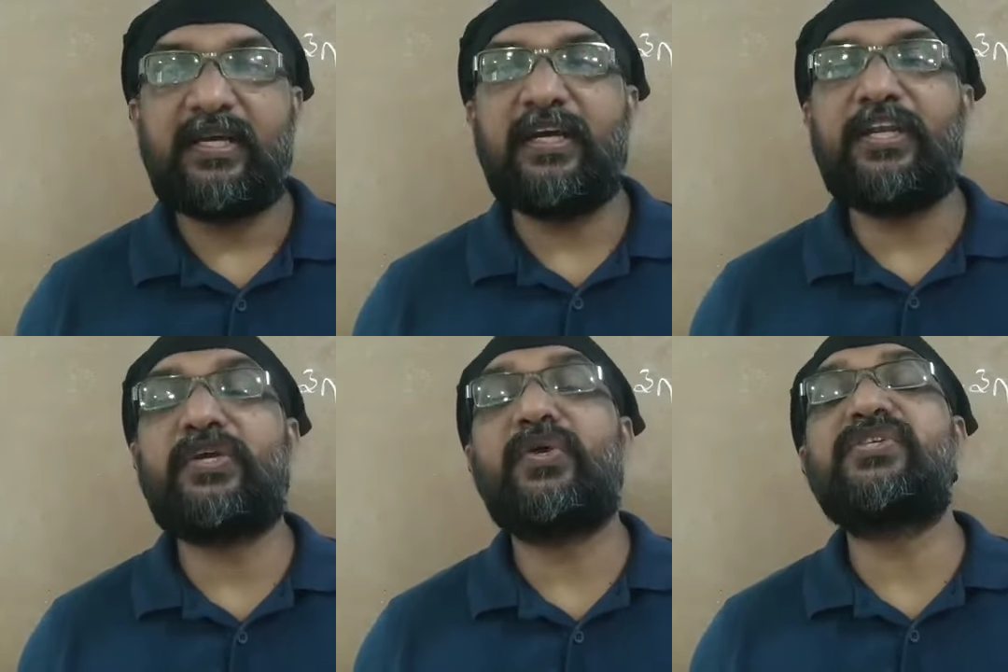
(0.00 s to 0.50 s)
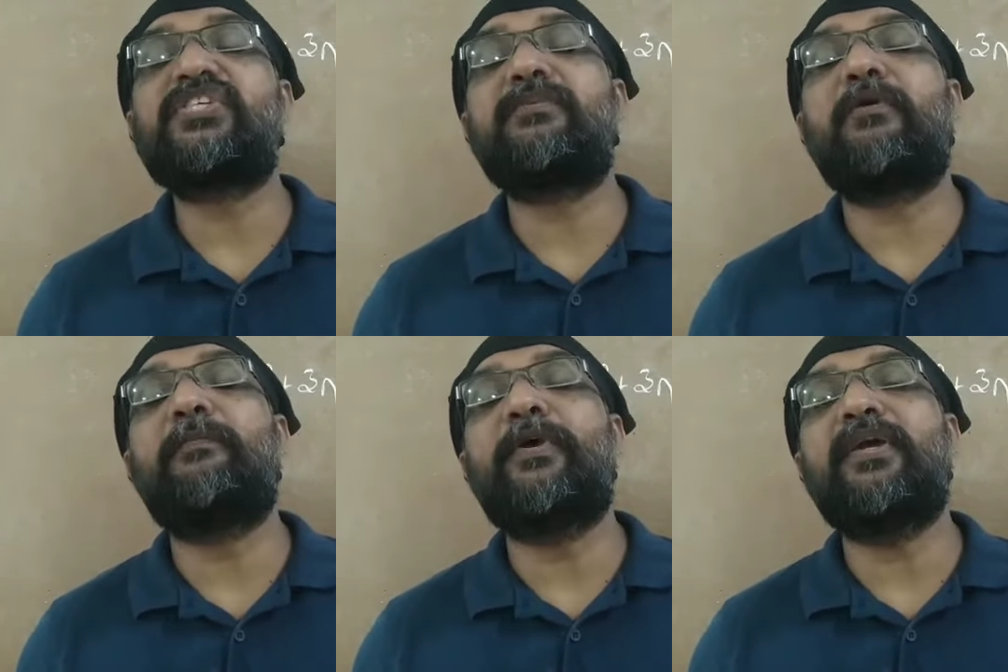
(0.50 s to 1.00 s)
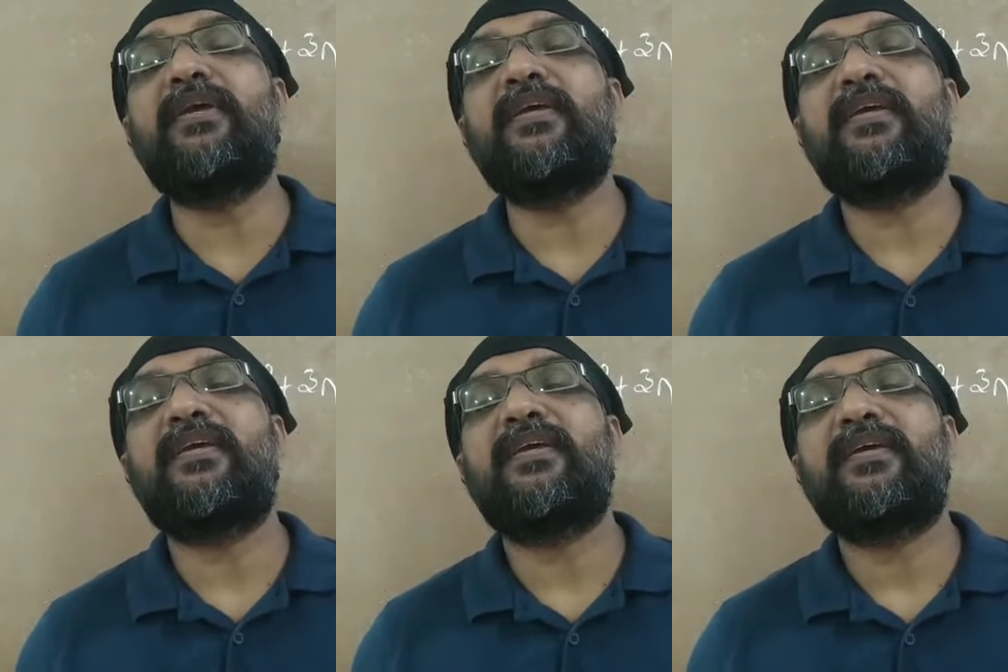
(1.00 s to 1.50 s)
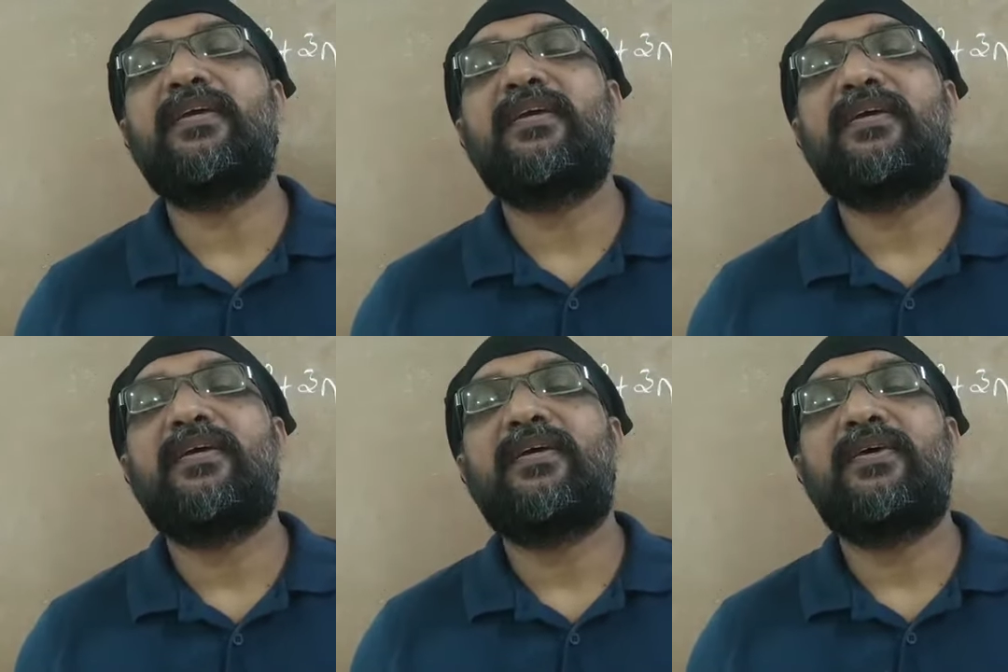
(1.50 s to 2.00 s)
And the question number B.
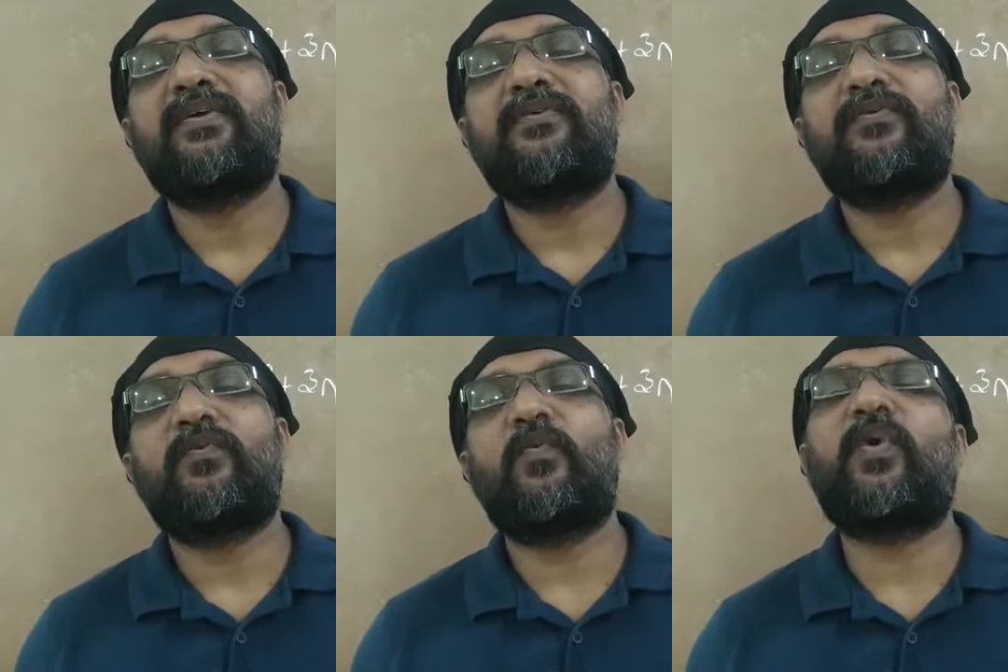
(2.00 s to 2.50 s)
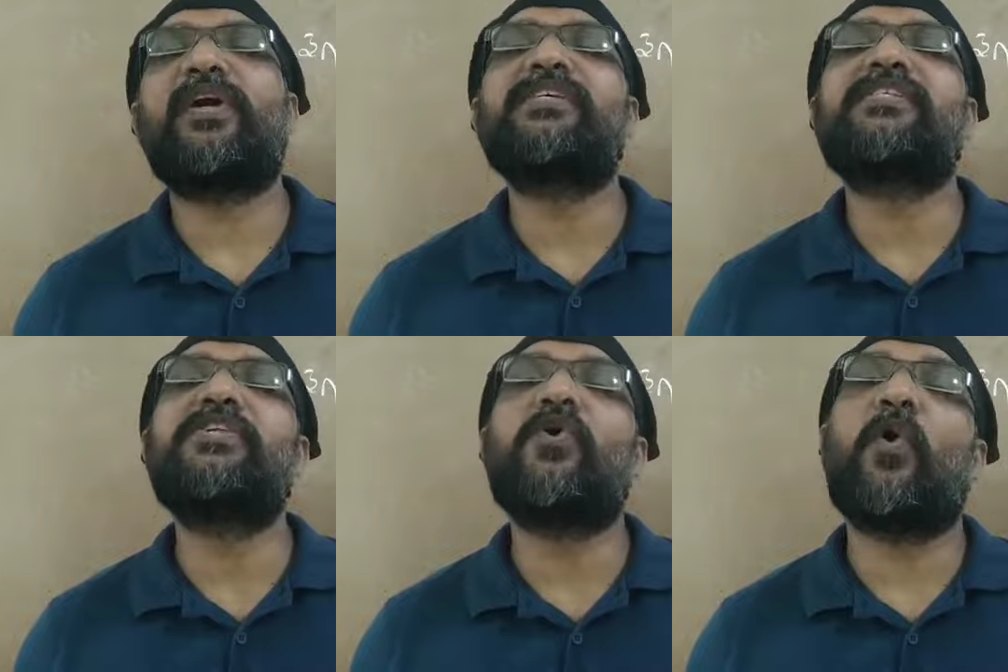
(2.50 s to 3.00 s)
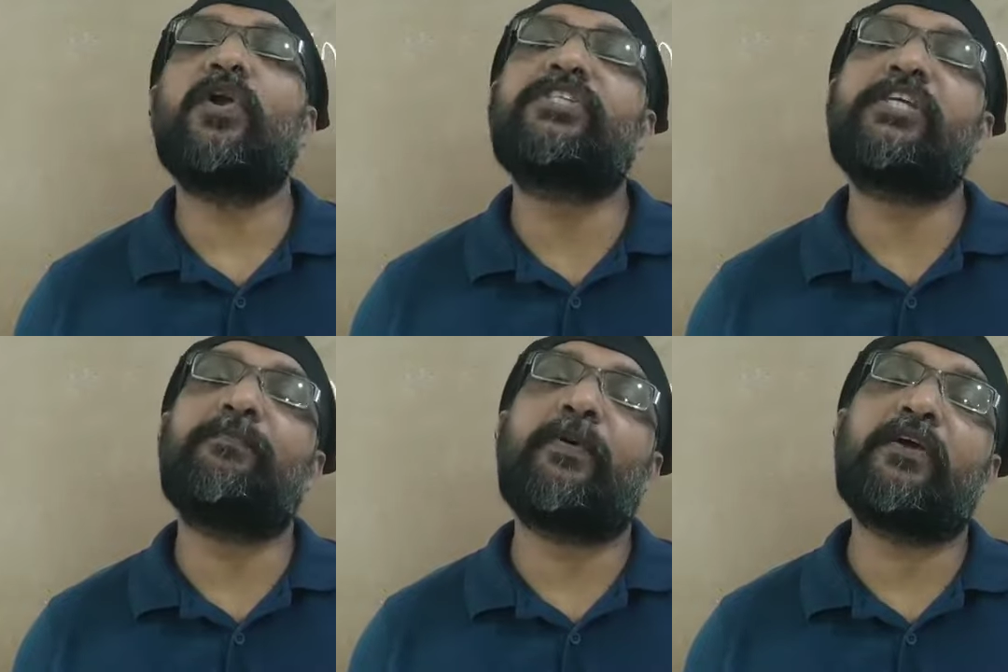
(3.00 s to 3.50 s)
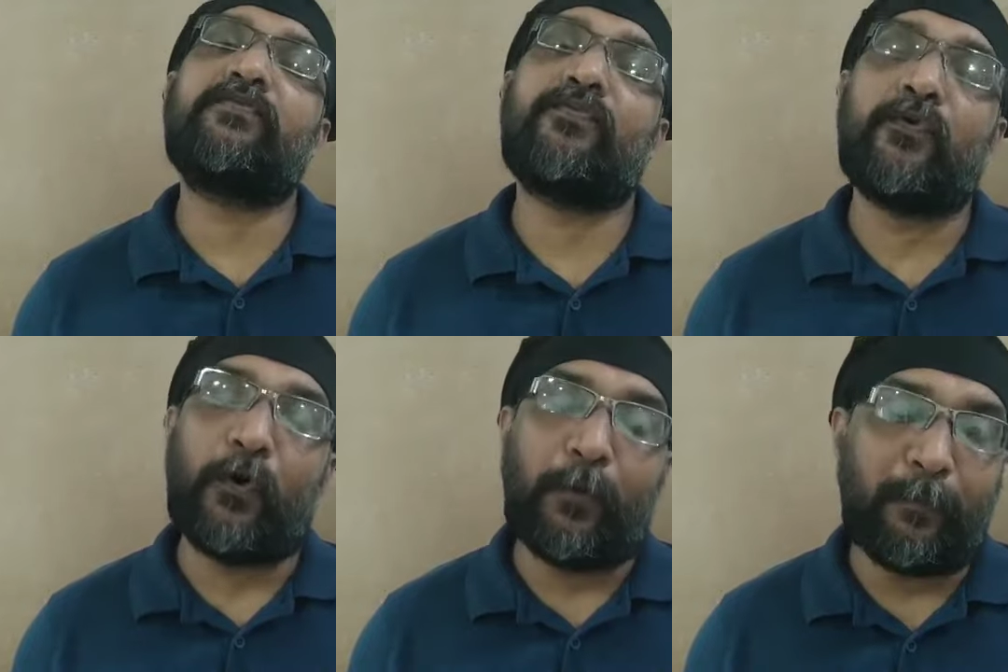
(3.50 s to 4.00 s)
What is the algebraic
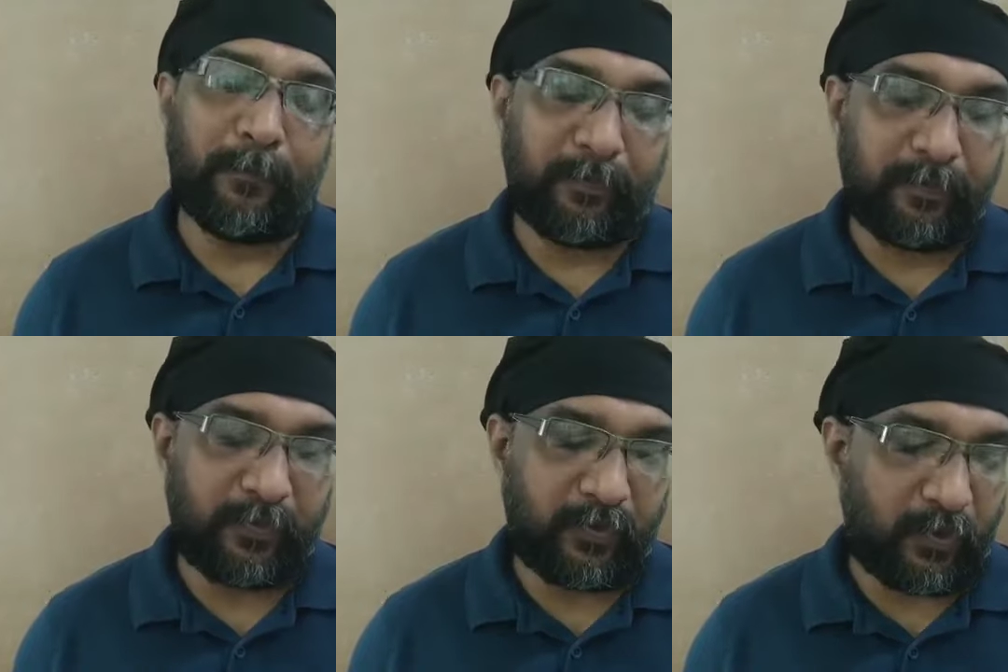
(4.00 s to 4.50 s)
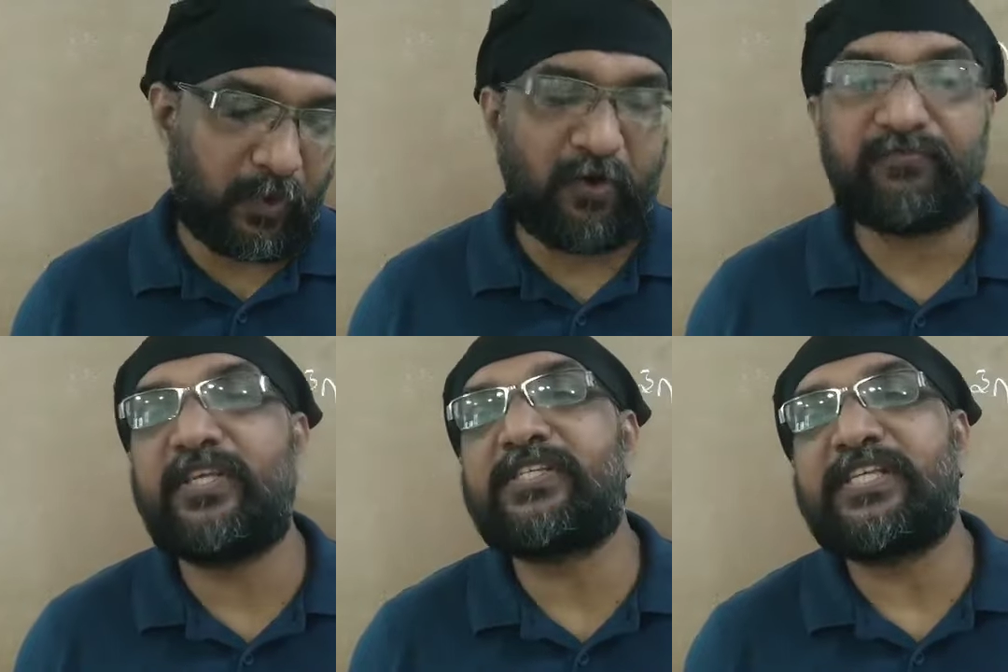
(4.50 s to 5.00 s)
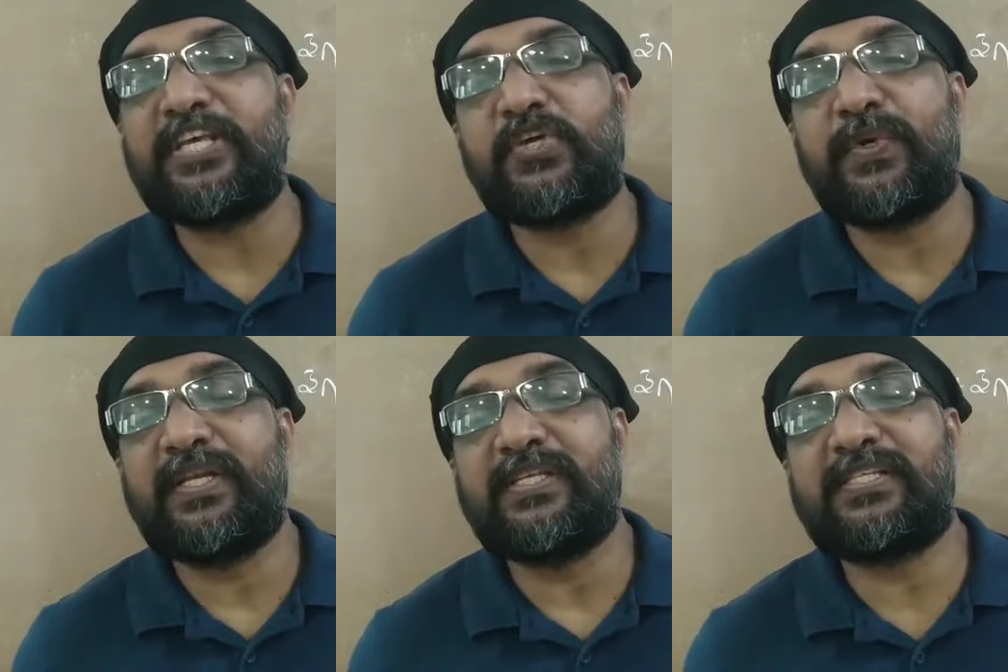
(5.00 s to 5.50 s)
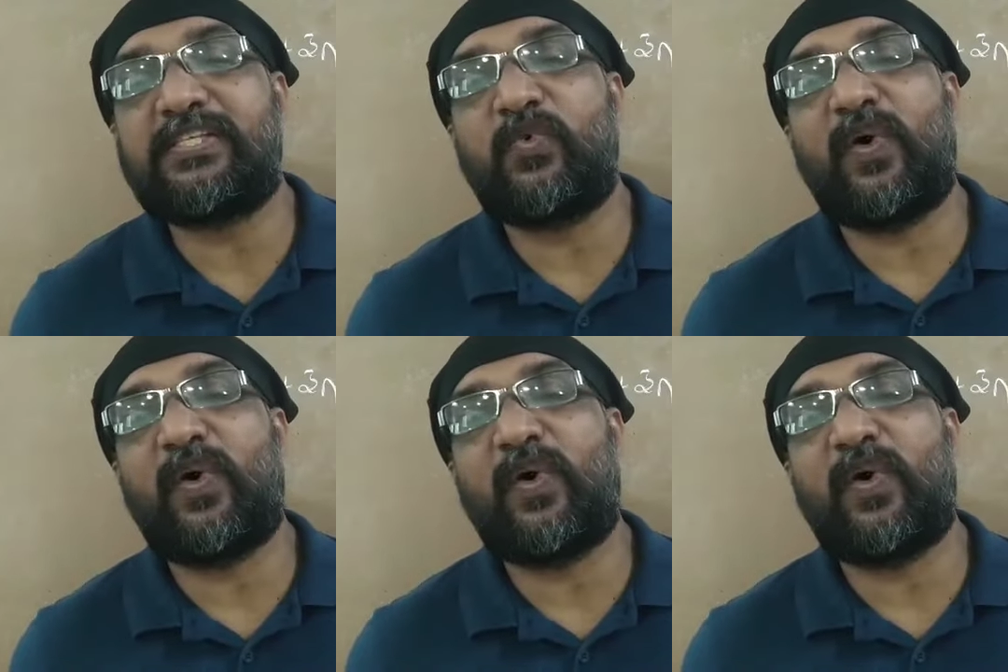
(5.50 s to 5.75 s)
form of the sequence?